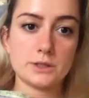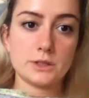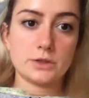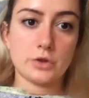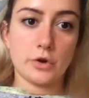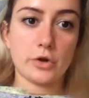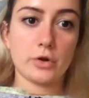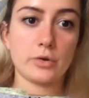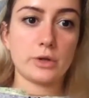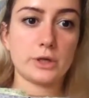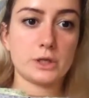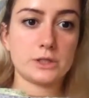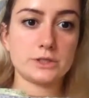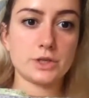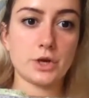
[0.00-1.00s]
internal
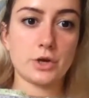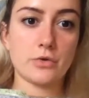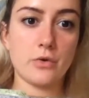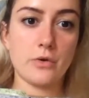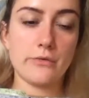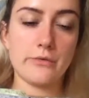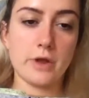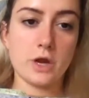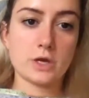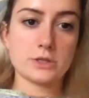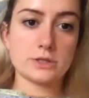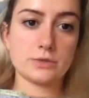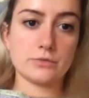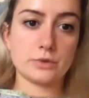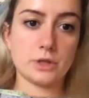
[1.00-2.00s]
and external
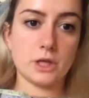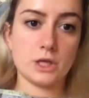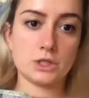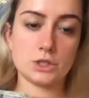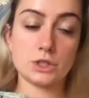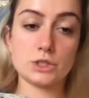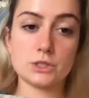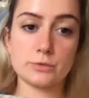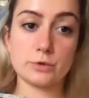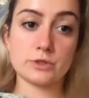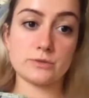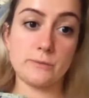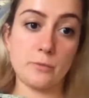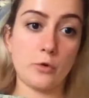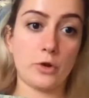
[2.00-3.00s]
affairs and relations
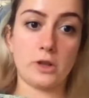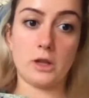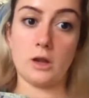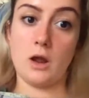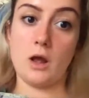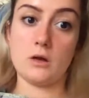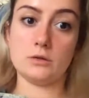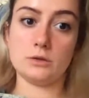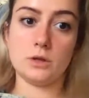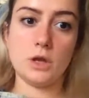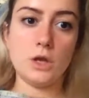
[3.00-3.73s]
must be pointed out.